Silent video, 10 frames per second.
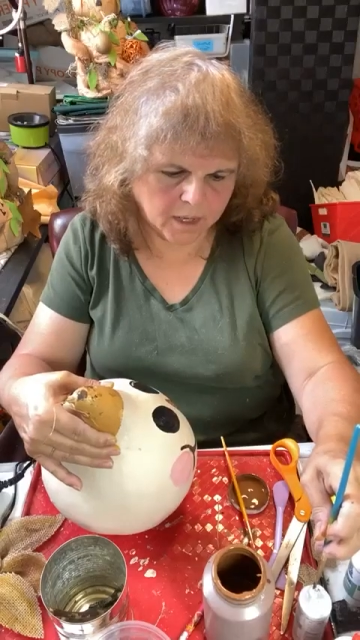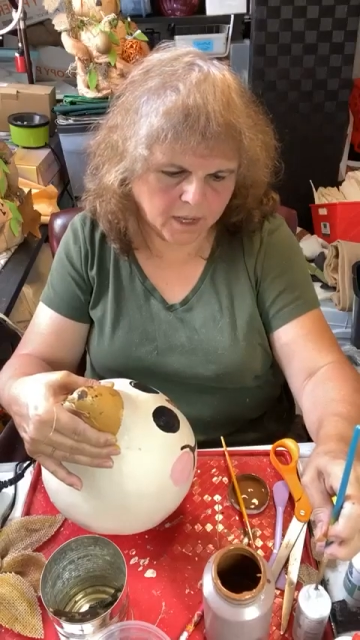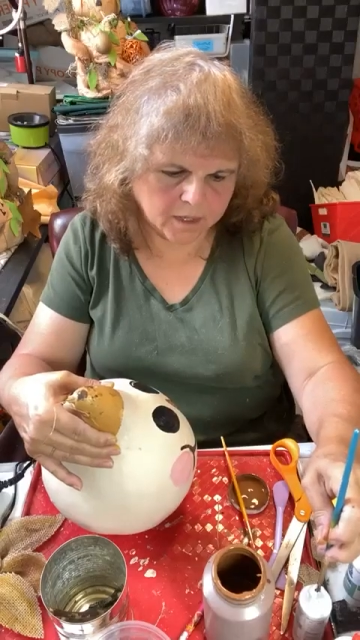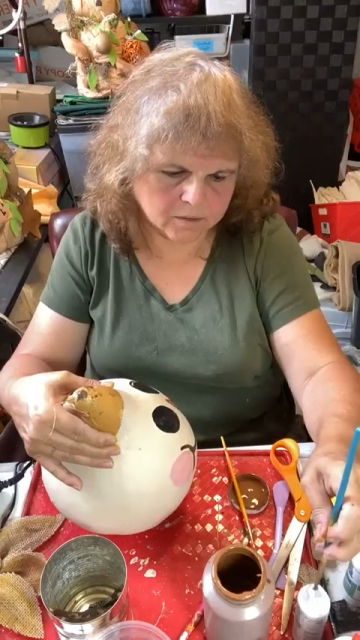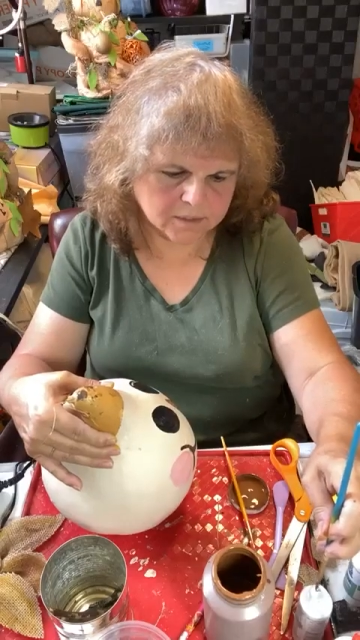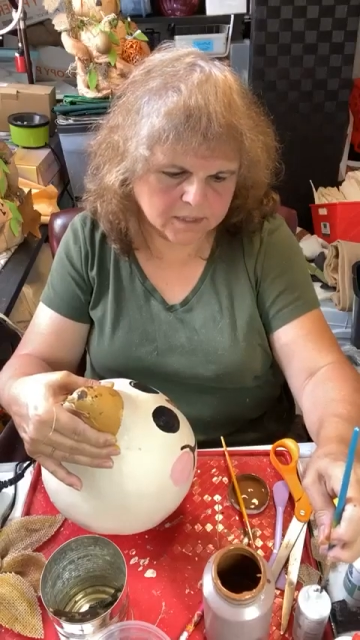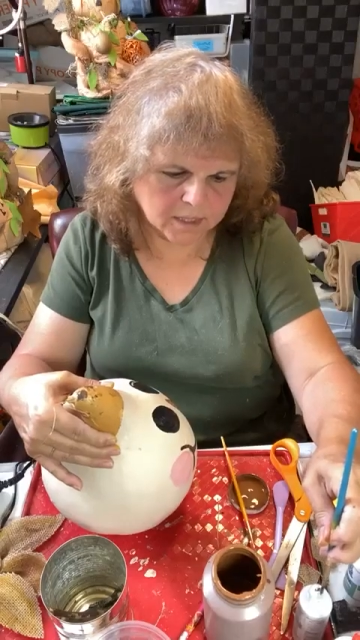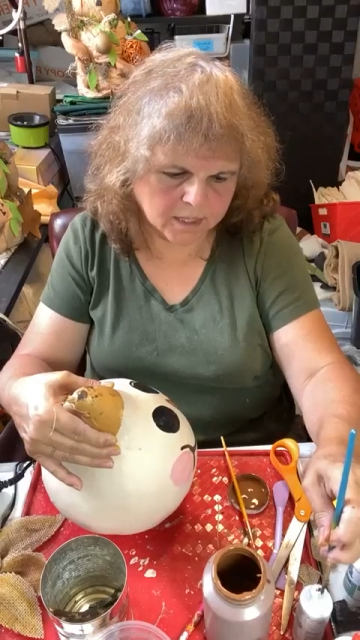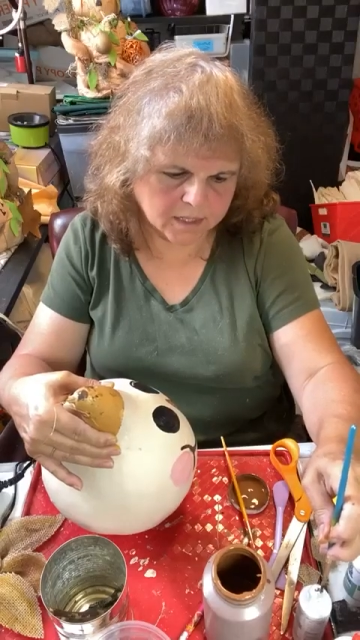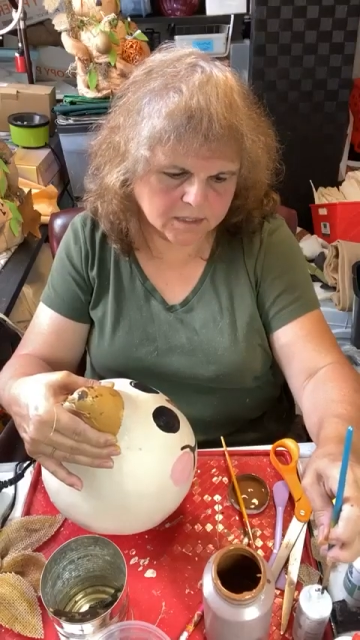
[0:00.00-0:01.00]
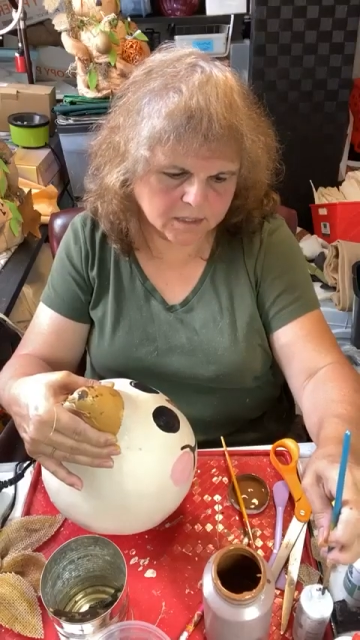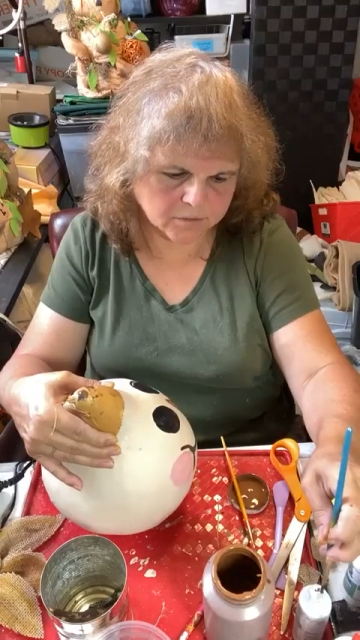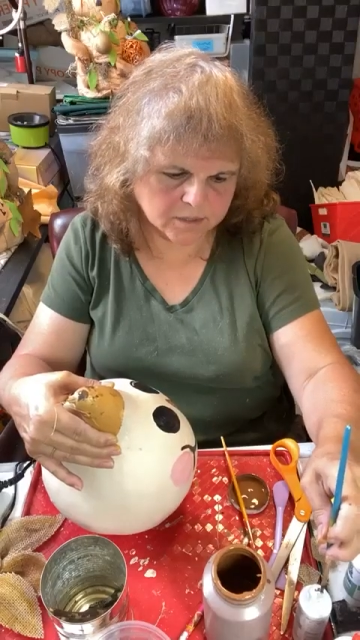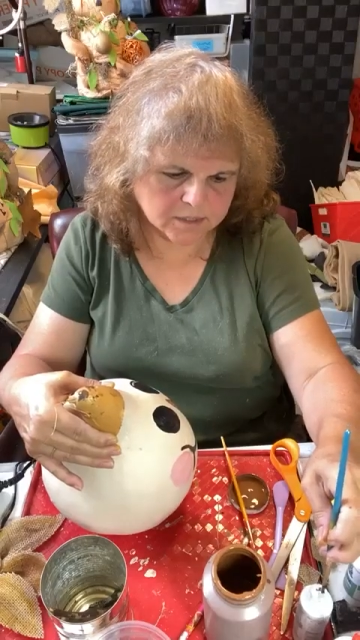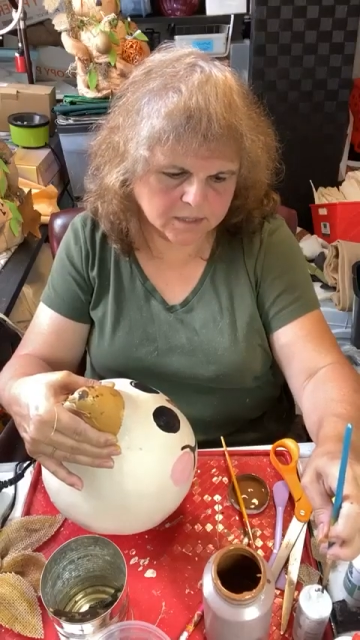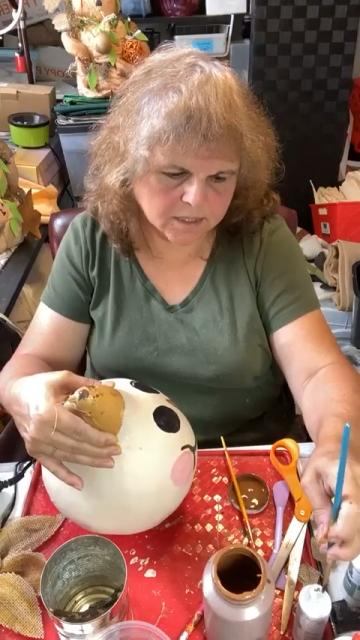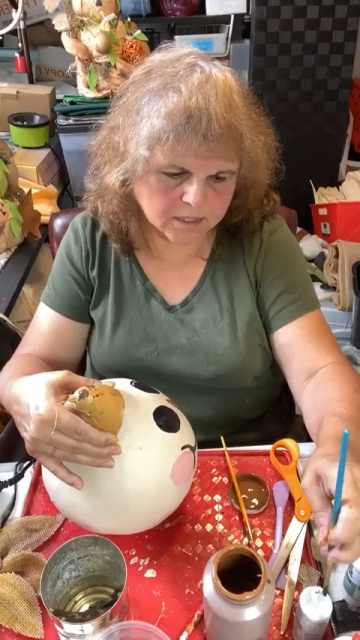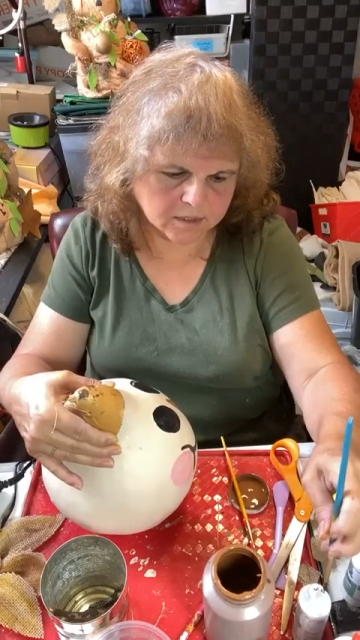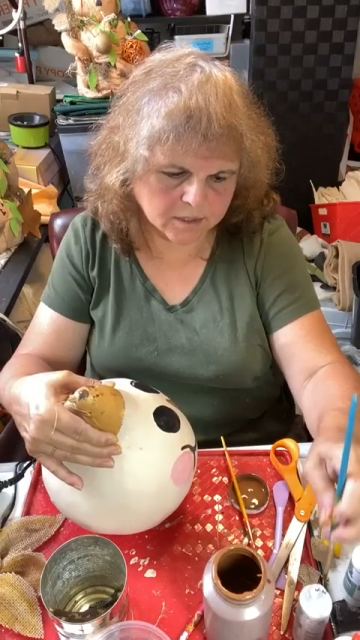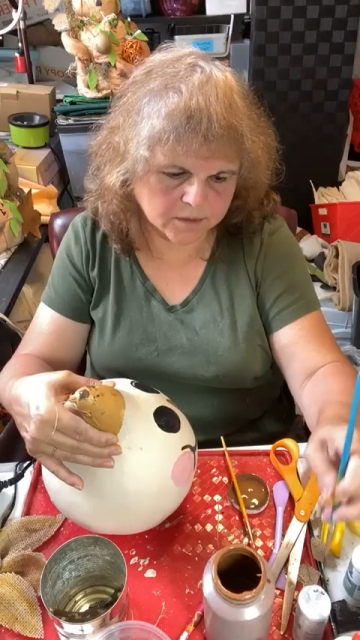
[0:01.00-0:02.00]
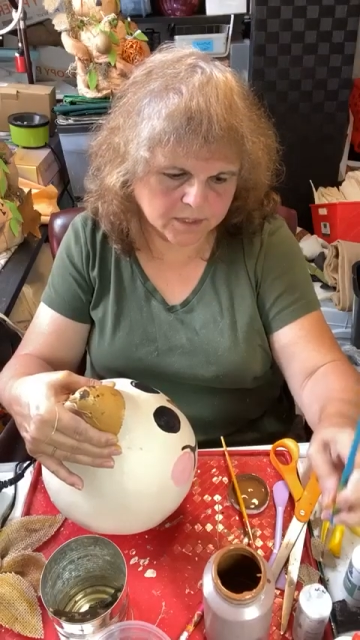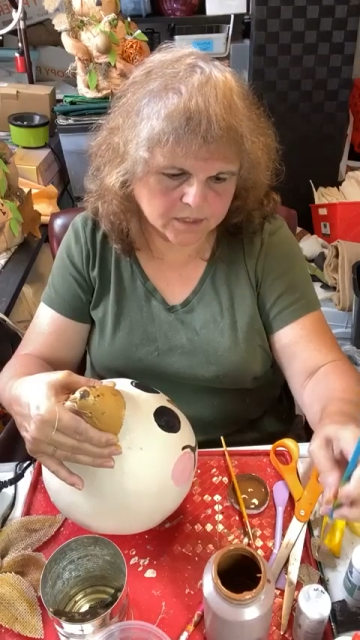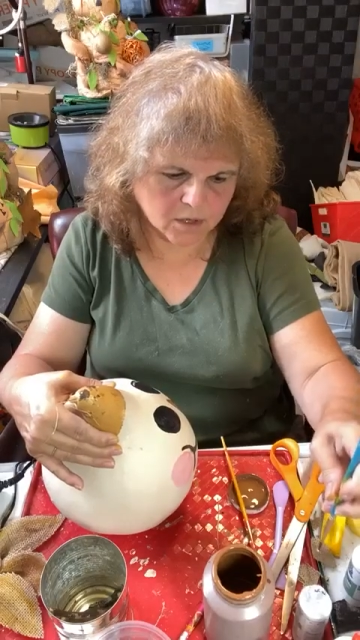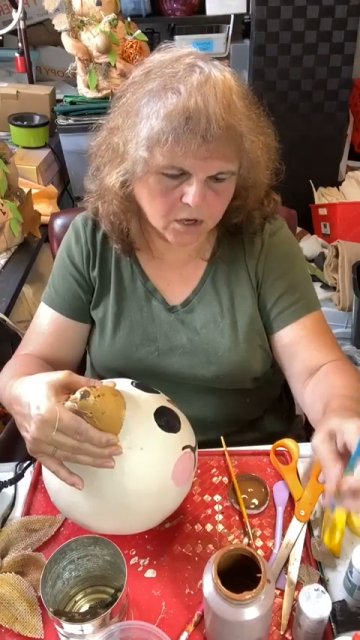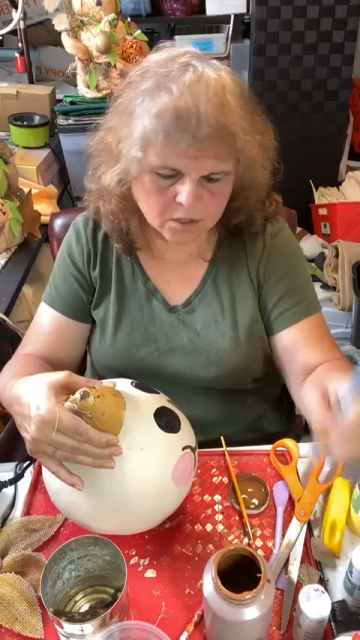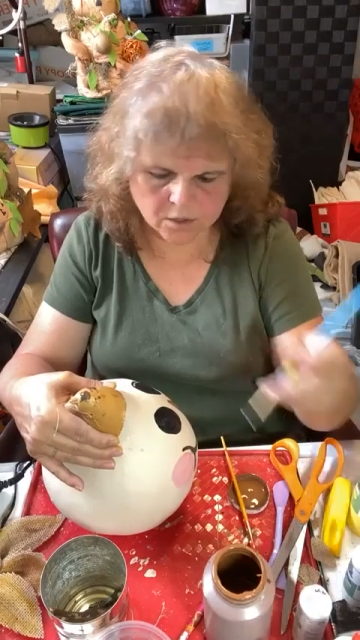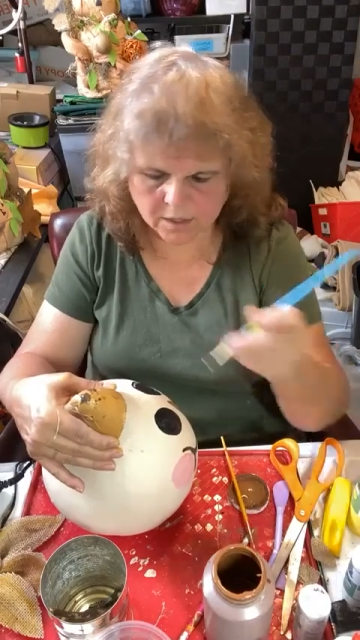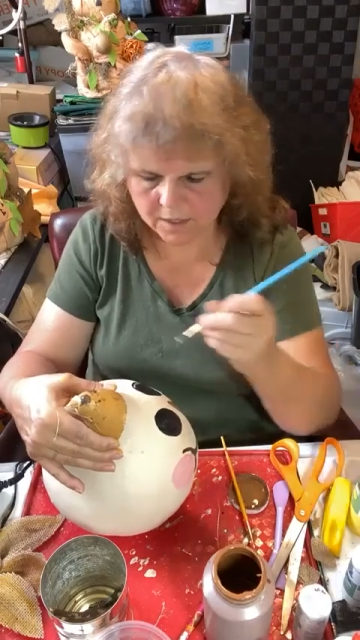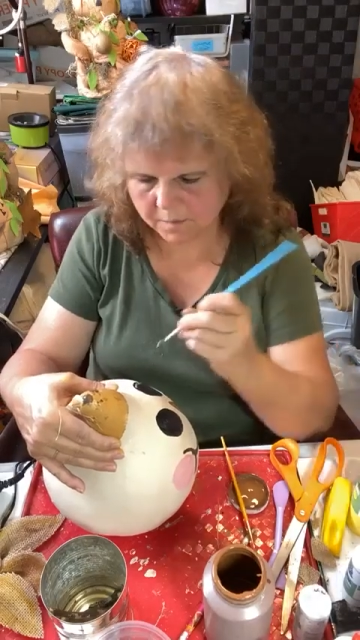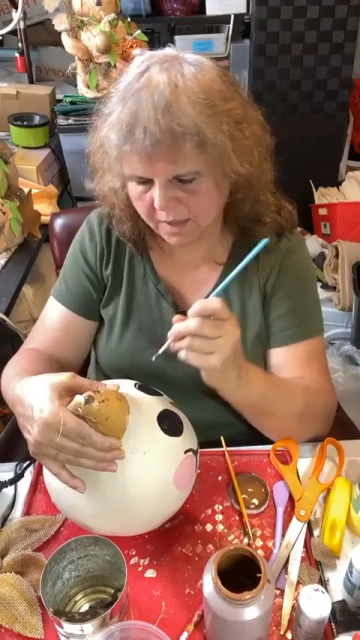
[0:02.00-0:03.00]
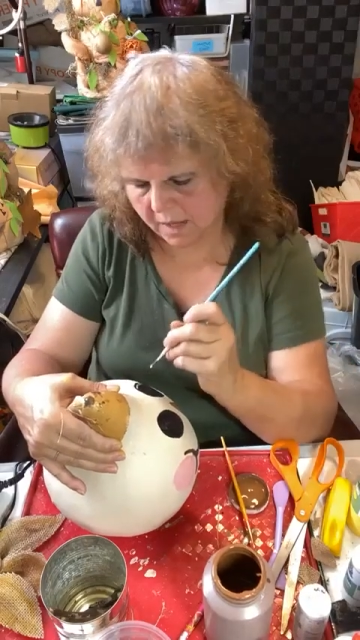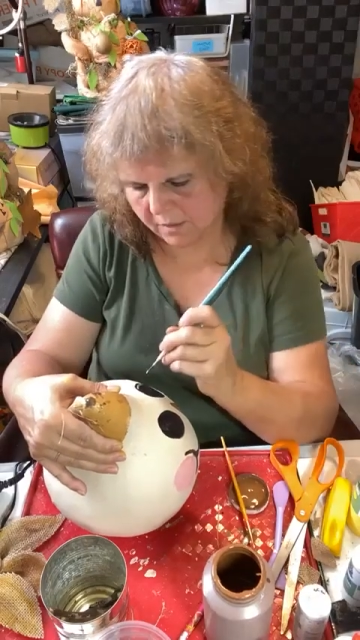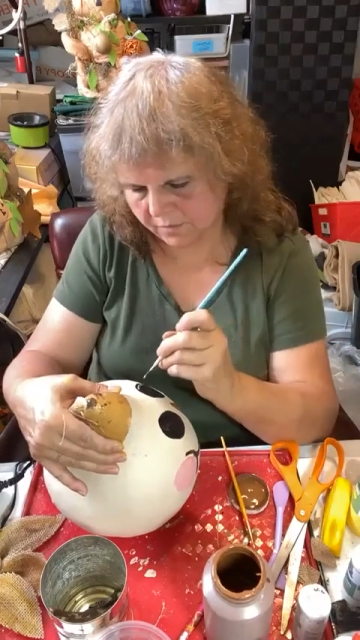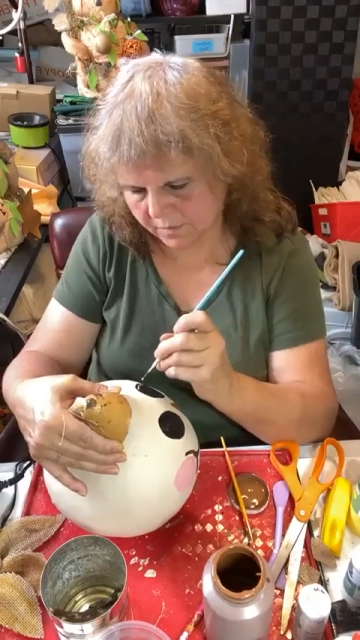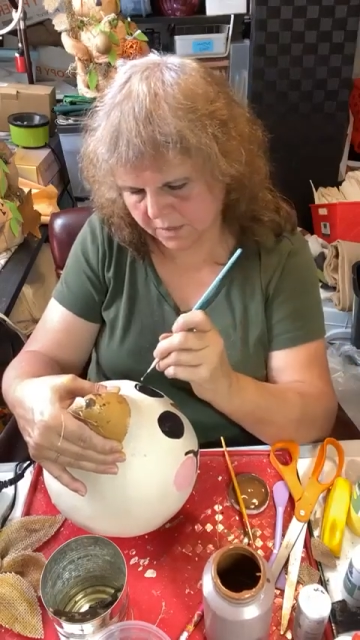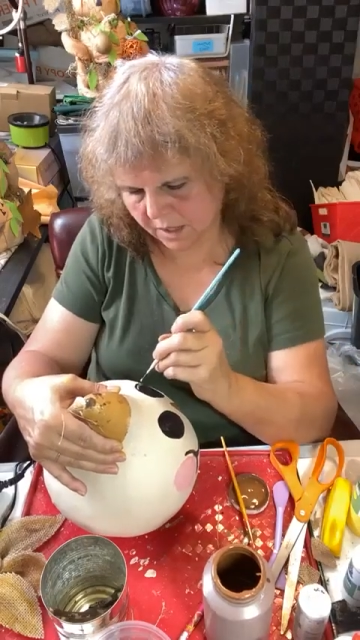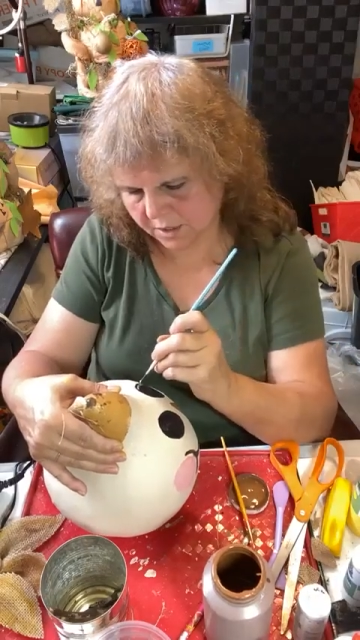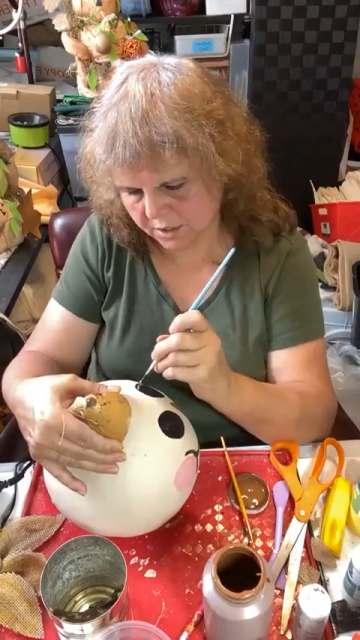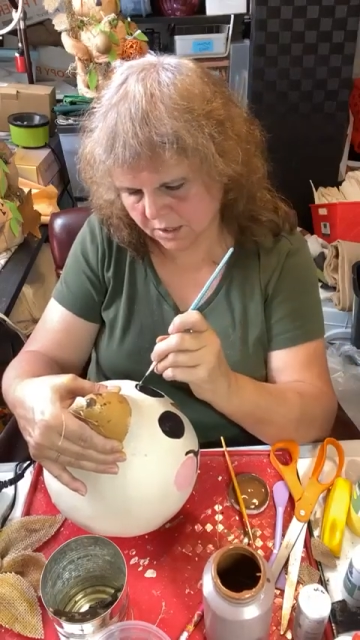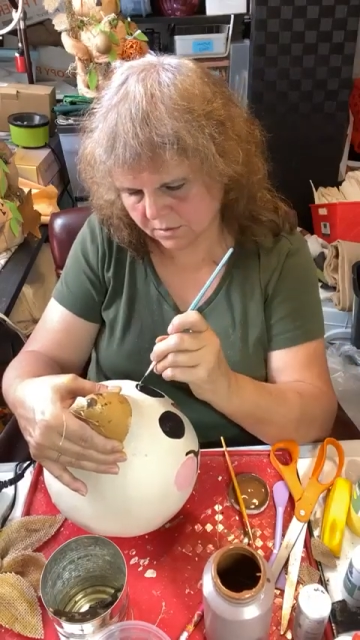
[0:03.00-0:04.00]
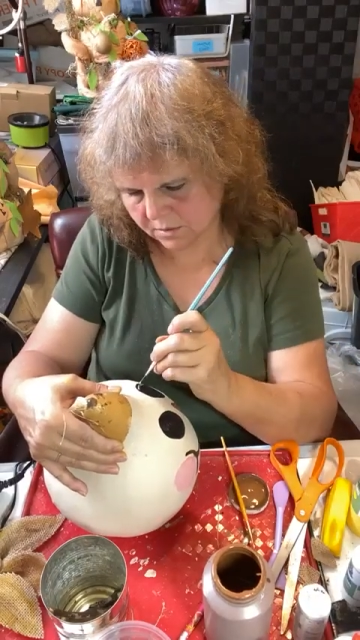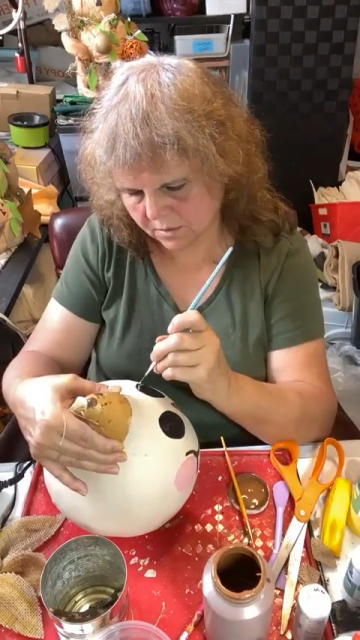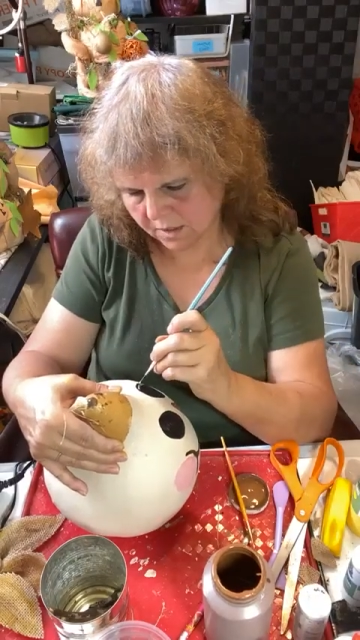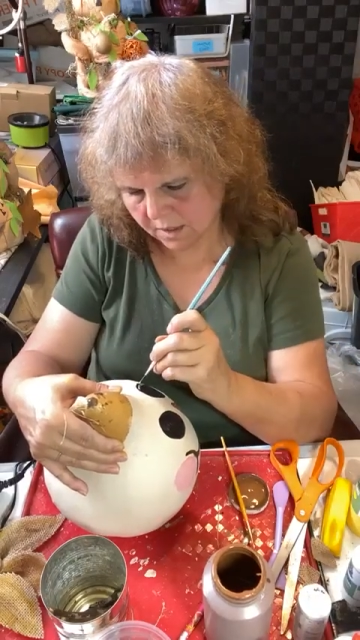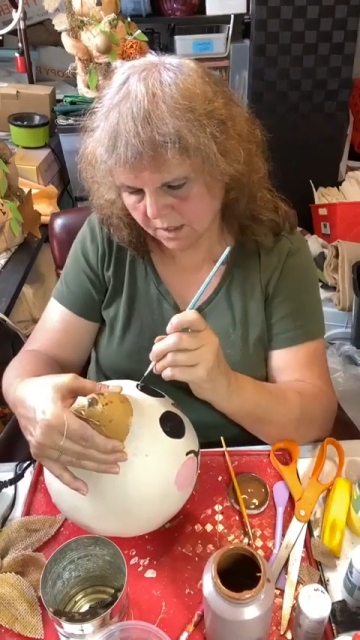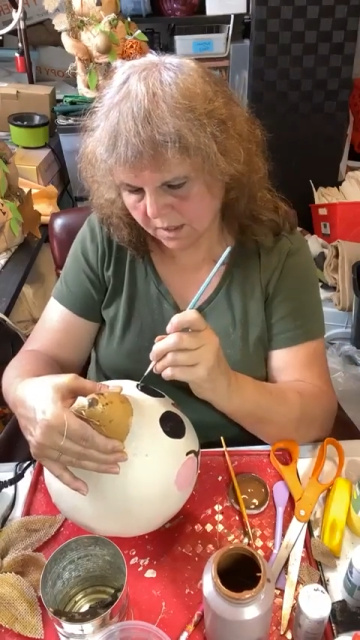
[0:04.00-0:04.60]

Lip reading: And I don't see any difference in this acrylic paint from Dollar General